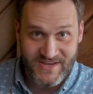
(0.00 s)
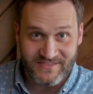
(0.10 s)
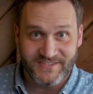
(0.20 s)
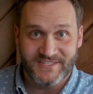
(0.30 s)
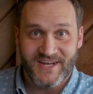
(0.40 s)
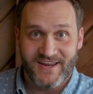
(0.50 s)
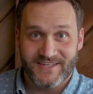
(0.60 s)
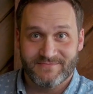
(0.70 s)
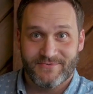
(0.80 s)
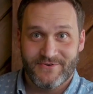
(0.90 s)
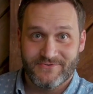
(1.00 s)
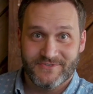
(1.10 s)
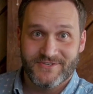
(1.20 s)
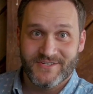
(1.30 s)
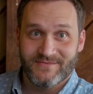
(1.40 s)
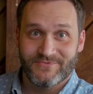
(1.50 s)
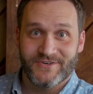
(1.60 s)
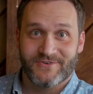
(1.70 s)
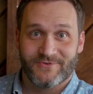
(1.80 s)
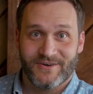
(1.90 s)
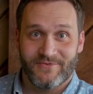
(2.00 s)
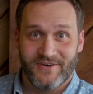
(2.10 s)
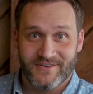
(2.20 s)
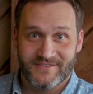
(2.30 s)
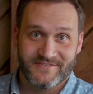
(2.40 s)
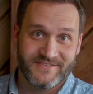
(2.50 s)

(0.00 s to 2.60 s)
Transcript: meat that you got exposed you can put your rub on.